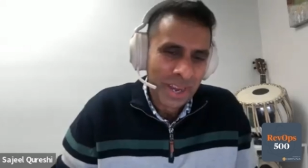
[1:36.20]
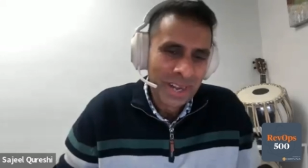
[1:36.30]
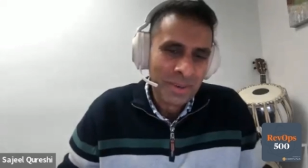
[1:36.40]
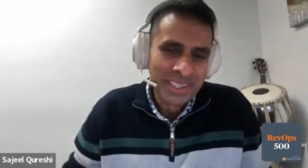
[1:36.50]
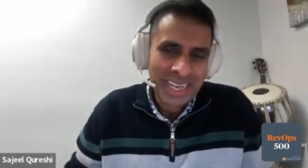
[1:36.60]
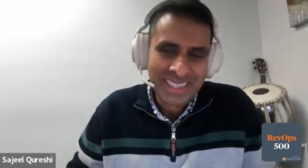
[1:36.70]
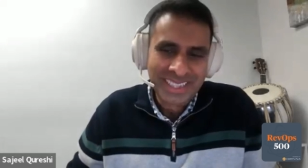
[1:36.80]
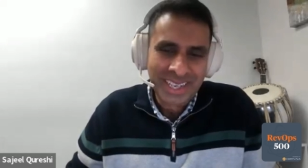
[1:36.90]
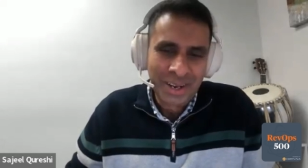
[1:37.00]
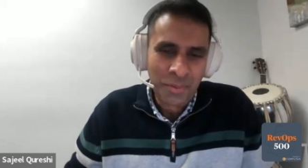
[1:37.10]
So, anyways,
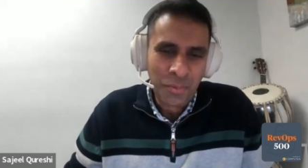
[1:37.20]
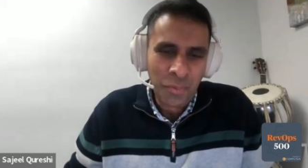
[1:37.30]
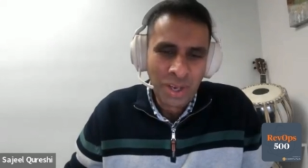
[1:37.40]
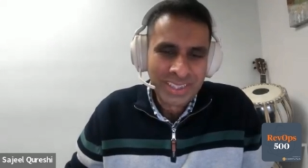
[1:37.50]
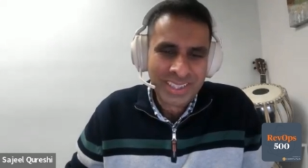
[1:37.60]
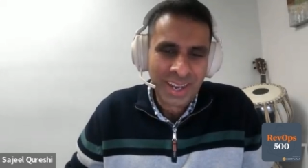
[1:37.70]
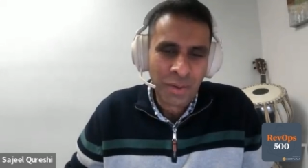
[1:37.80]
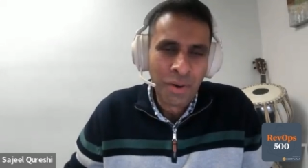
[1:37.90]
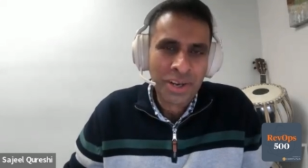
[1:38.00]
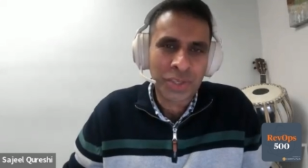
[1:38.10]
Casey, what
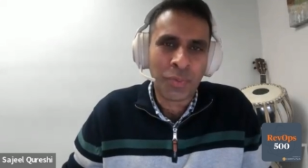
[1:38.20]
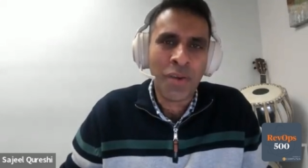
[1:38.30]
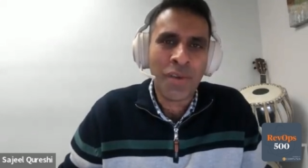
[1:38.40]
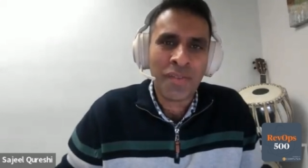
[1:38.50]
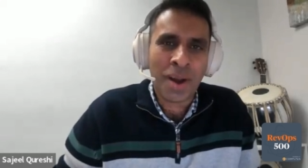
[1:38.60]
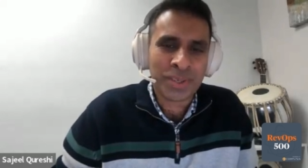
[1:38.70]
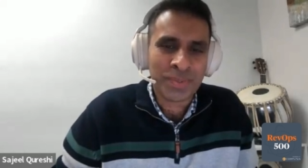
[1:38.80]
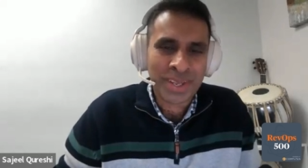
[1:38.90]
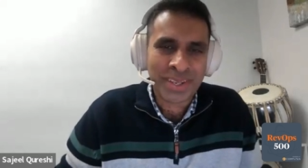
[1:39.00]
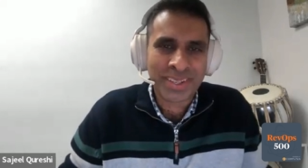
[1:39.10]
is one
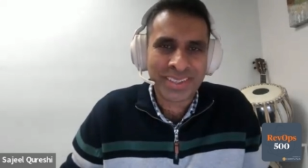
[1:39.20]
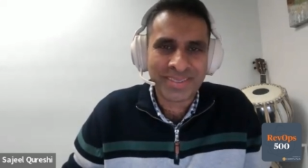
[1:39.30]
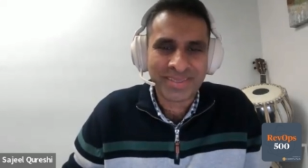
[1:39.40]
RevOps myth?